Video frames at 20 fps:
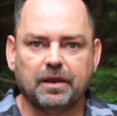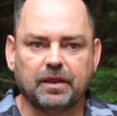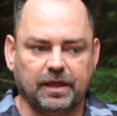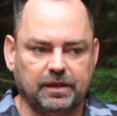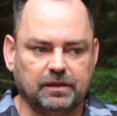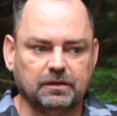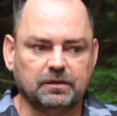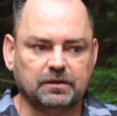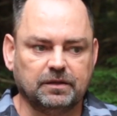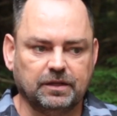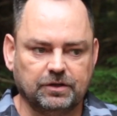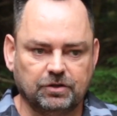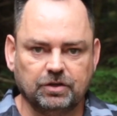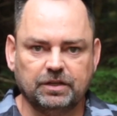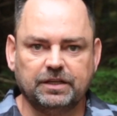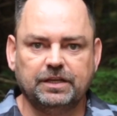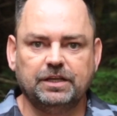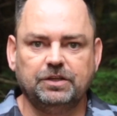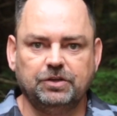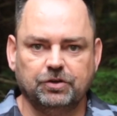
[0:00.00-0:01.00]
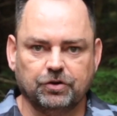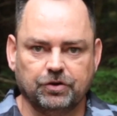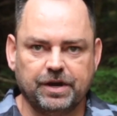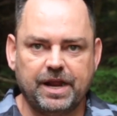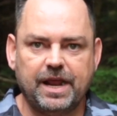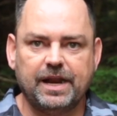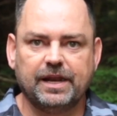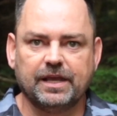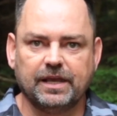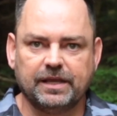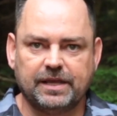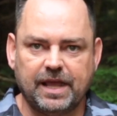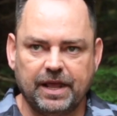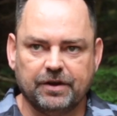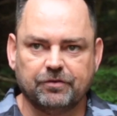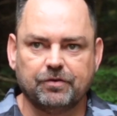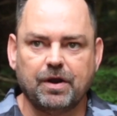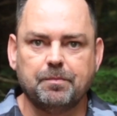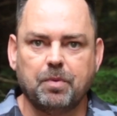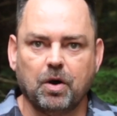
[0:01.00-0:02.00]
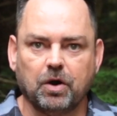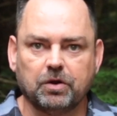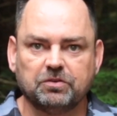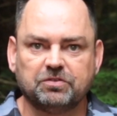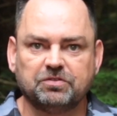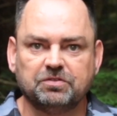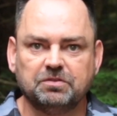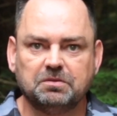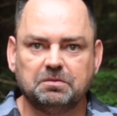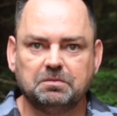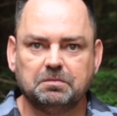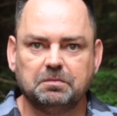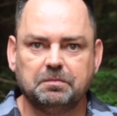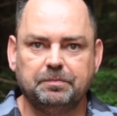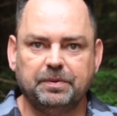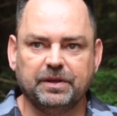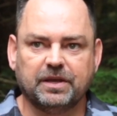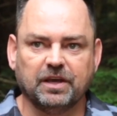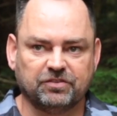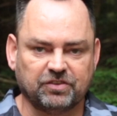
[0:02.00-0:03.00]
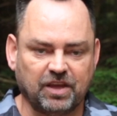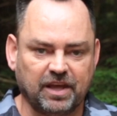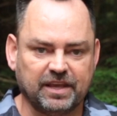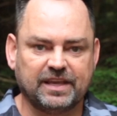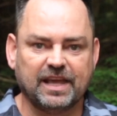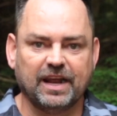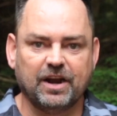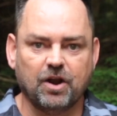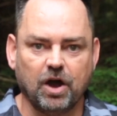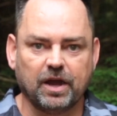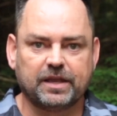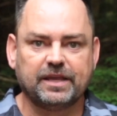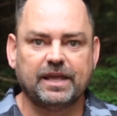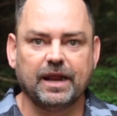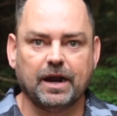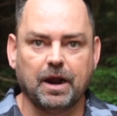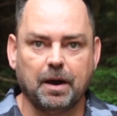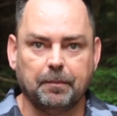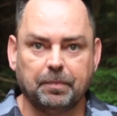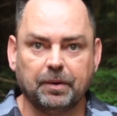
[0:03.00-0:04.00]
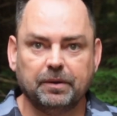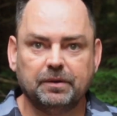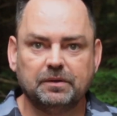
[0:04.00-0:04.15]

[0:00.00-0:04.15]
like literally urinating in Gatorade bottles because I cannot get up.